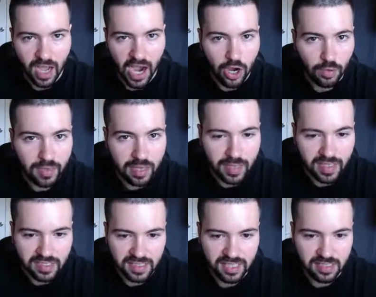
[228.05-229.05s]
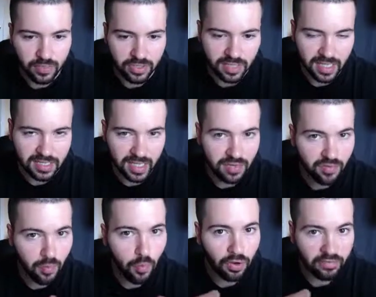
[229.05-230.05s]
I hope that makes sense, but that's kind of
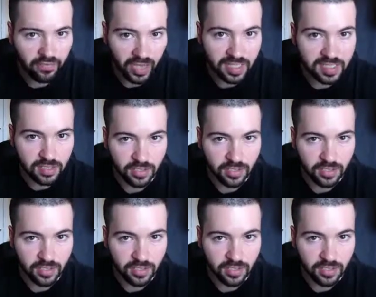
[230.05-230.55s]
a more advanced